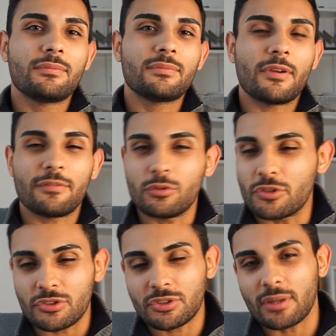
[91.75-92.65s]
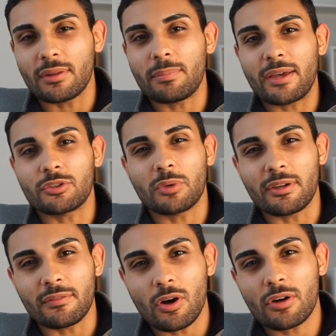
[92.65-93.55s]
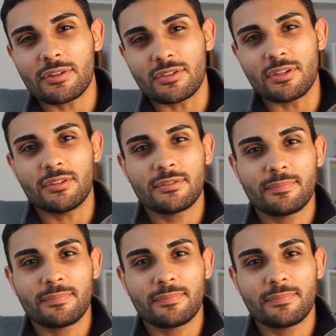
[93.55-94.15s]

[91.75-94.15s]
if you just suddenly pass away of a heart disease?